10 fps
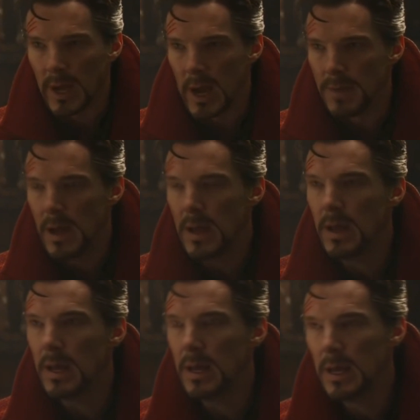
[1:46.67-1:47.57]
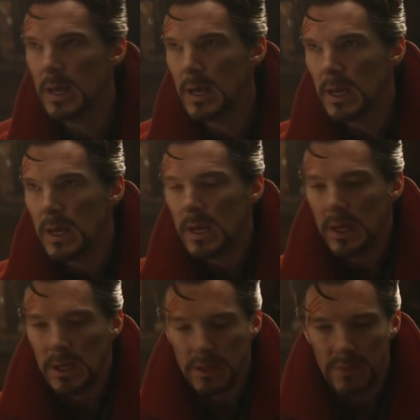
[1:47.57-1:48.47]
that aren't accounted for,
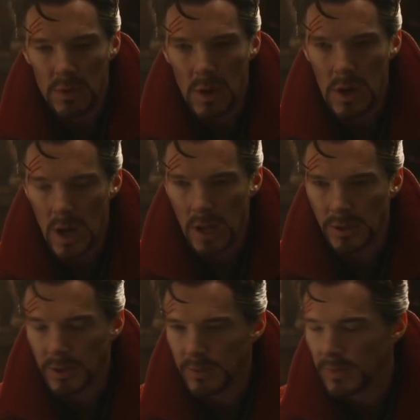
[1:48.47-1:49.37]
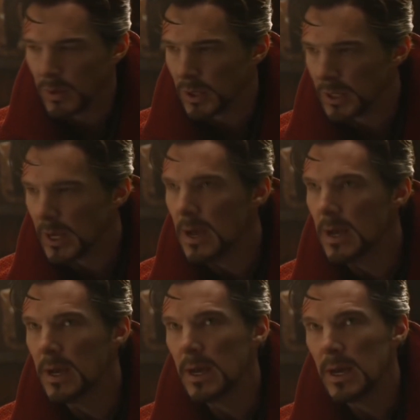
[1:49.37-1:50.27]
this has huge
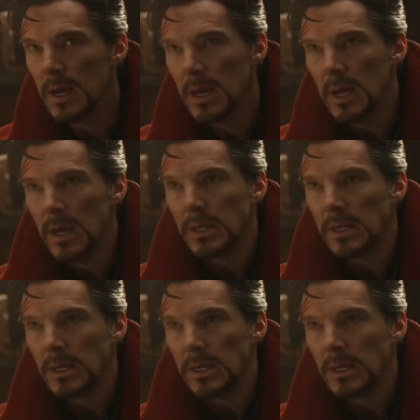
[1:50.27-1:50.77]
ramifications, like